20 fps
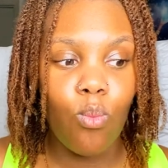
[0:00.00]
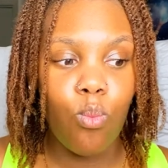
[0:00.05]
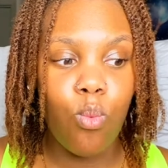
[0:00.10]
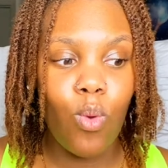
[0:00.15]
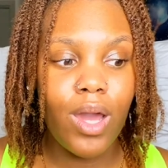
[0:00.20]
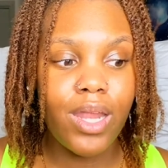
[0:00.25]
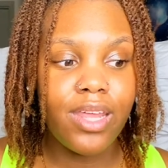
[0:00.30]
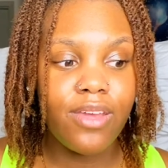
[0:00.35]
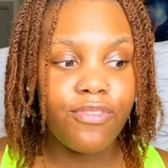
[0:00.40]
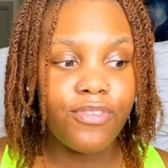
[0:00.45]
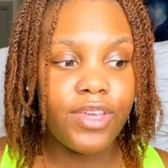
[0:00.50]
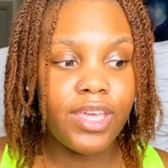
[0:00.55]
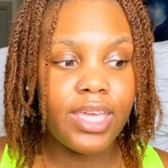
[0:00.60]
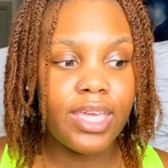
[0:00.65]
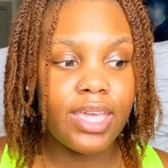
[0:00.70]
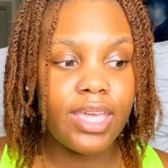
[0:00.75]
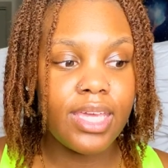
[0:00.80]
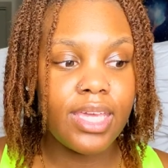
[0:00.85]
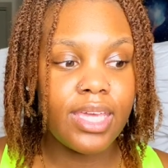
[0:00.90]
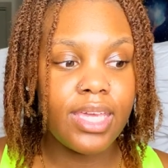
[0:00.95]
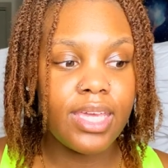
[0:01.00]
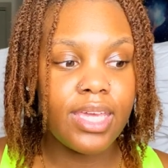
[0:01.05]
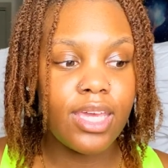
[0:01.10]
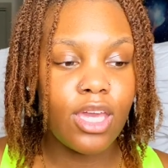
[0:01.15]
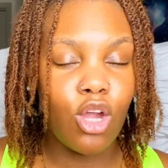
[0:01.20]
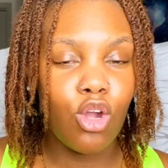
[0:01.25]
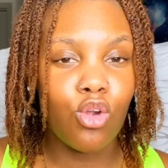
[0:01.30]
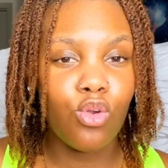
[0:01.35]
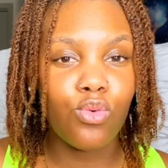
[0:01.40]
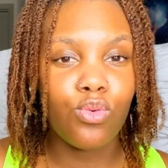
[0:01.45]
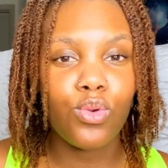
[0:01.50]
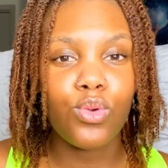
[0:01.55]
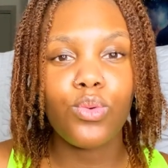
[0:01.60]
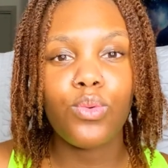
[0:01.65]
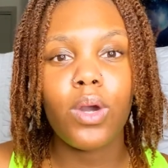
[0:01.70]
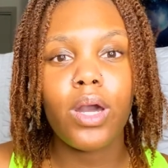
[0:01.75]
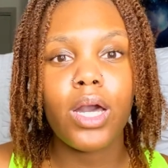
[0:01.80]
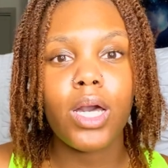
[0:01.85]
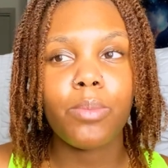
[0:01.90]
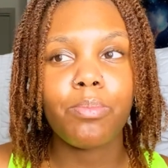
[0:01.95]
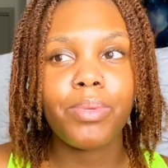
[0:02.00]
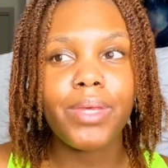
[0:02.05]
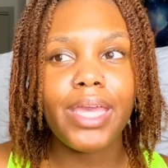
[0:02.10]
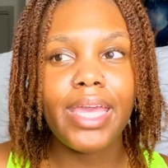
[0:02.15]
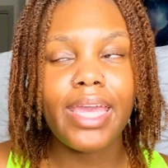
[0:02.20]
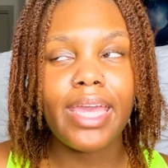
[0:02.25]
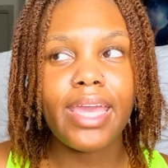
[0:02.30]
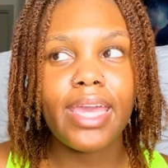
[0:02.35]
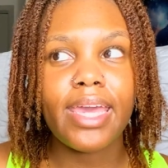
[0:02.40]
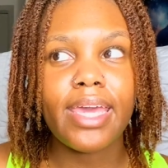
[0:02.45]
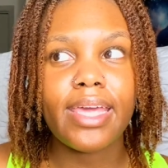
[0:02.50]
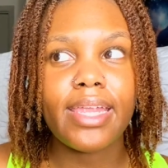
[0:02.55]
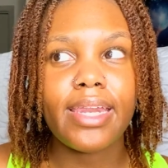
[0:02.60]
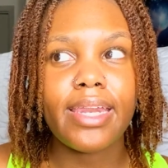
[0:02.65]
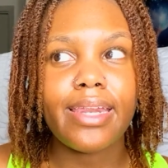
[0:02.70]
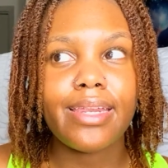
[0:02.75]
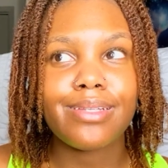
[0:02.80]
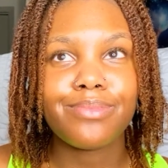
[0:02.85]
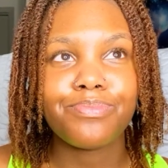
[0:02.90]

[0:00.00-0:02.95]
What if he grew up in